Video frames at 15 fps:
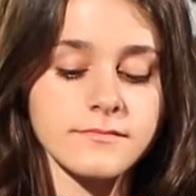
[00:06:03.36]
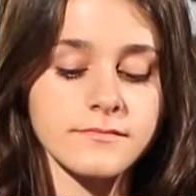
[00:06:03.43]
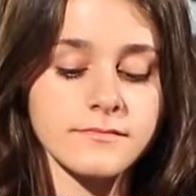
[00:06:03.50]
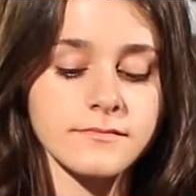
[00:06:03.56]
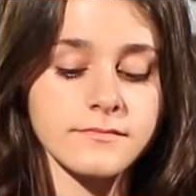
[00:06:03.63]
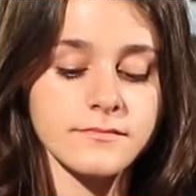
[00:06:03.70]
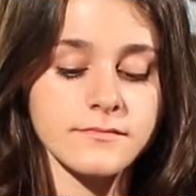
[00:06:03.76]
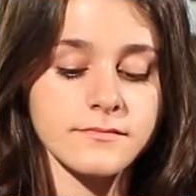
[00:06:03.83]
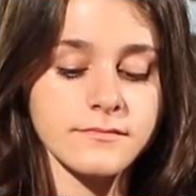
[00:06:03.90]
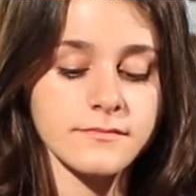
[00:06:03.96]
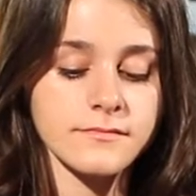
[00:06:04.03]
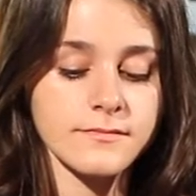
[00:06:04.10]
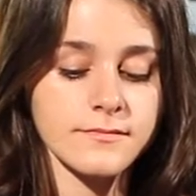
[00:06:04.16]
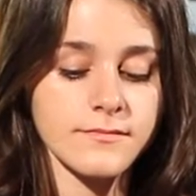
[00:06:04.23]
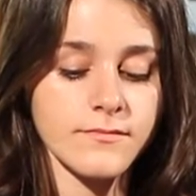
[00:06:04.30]

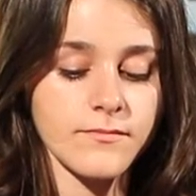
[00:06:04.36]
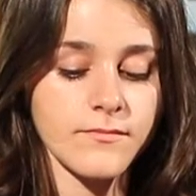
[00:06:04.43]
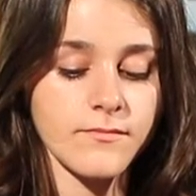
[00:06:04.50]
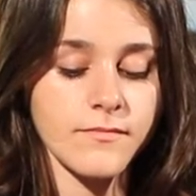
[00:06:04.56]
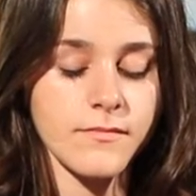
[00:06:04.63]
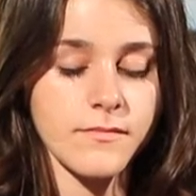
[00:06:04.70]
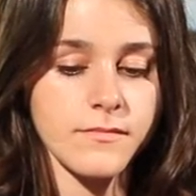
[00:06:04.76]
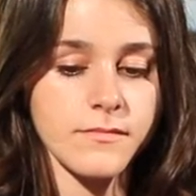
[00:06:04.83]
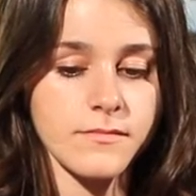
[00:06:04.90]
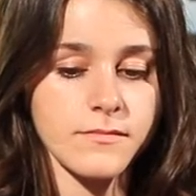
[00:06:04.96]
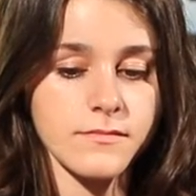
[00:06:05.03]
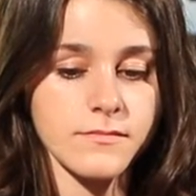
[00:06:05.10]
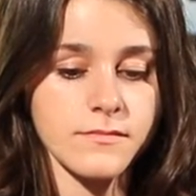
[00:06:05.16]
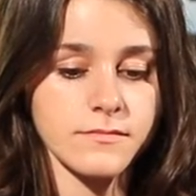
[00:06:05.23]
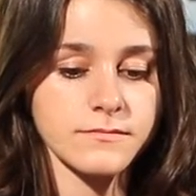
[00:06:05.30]

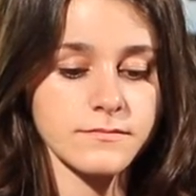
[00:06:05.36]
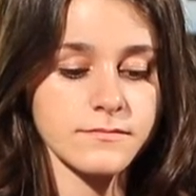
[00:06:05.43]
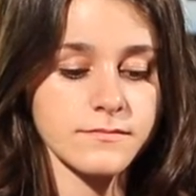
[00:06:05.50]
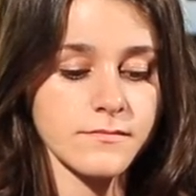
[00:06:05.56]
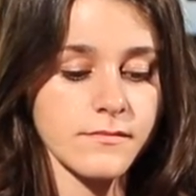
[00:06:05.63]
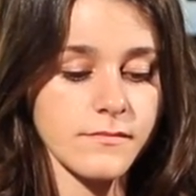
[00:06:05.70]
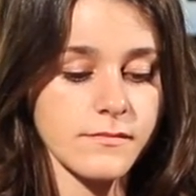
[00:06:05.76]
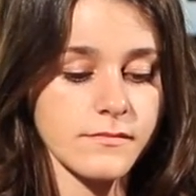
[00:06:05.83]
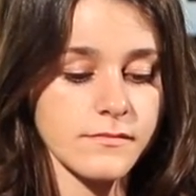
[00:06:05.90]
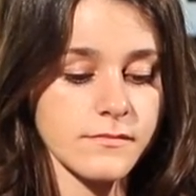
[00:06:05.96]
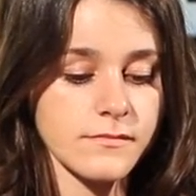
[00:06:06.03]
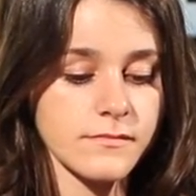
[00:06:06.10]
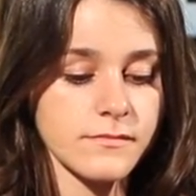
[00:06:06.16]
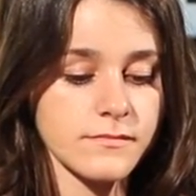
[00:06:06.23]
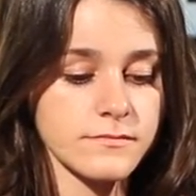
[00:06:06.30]

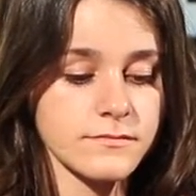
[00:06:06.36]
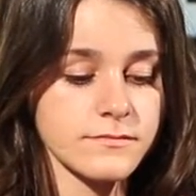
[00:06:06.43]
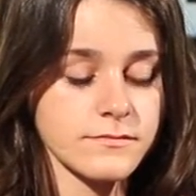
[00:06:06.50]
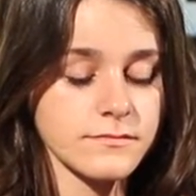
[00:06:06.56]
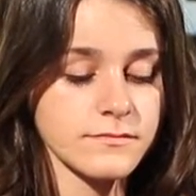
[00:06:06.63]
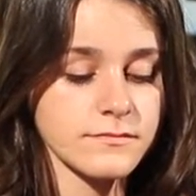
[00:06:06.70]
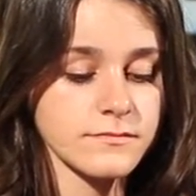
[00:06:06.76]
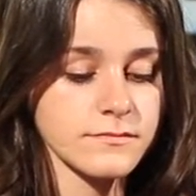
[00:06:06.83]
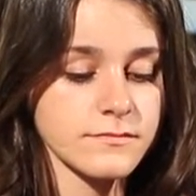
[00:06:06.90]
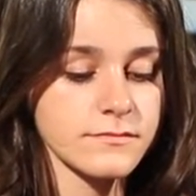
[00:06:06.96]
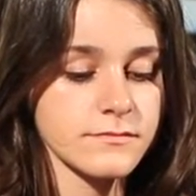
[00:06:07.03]
(not speaking)